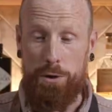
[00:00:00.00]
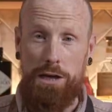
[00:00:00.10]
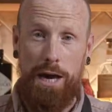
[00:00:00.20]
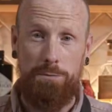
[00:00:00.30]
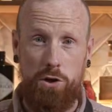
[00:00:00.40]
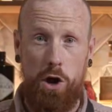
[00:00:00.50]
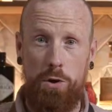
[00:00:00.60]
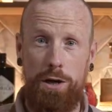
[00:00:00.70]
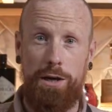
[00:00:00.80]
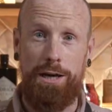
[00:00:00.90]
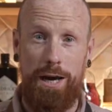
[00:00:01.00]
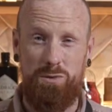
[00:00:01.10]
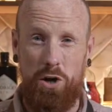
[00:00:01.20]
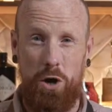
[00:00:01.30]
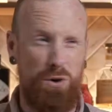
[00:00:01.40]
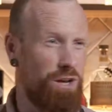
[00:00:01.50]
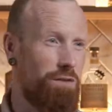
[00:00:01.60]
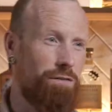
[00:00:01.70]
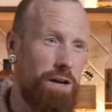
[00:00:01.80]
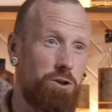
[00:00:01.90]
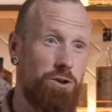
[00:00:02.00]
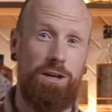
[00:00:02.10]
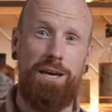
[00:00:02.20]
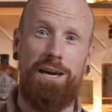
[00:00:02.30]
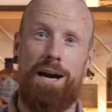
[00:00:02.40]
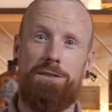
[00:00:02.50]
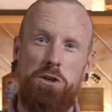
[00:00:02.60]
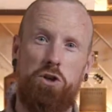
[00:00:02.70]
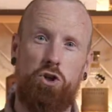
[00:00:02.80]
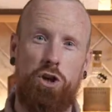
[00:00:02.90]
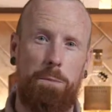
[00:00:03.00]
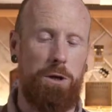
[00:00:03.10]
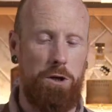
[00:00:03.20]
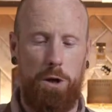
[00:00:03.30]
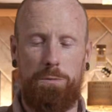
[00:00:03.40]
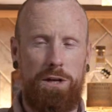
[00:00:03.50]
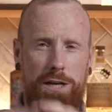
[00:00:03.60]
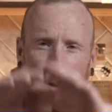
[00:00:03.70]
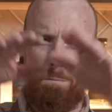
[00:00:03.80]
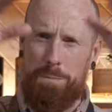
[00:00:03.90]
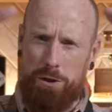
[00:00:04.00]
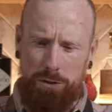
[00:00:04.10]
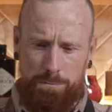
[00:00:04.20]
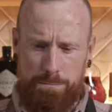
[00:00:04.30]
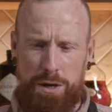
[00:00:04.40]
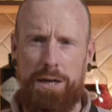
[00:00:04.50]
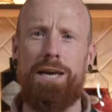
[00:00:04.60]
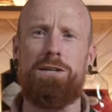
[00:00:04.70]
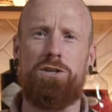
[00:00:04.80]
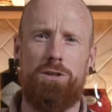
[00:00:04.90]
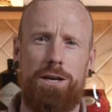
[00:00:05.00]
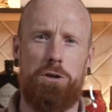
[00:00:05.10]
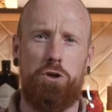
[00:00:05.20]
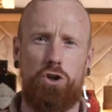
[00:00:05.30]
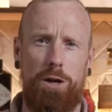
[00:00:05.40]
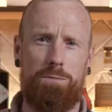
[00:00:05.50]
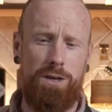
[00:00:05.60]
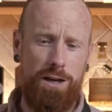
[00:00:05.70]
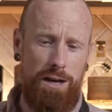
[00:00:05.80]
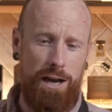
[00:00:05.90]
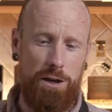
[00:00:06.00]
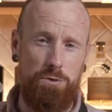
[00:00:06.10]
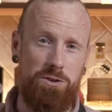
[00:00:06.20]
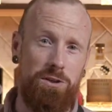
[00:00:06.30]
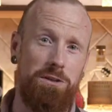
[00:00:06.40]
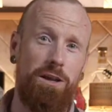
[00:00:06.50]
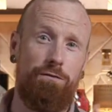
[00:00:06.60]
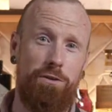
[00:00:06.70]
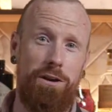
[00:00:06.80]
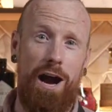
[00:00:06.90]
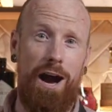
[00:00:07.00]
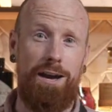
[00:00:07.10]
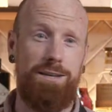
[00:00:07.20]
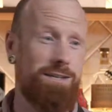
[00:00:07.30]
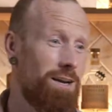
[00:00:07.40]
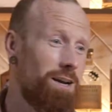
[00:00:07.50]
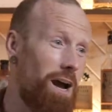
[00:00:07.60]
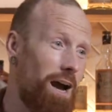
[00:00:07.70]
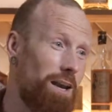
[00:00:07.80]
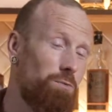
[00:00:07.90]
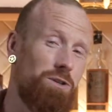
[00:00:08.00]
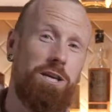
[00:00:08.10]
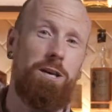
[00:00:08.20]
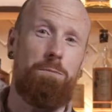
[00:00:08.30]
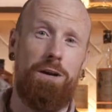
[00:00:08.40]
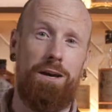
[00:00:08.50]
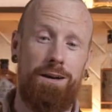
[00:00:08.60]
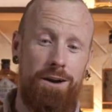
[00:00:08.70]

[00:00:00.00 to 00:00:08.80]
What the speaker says: he kept going and he kept going, and eventually he had this shipping company. He had built big insulated ships, and he was delivering ice, and he was keeping it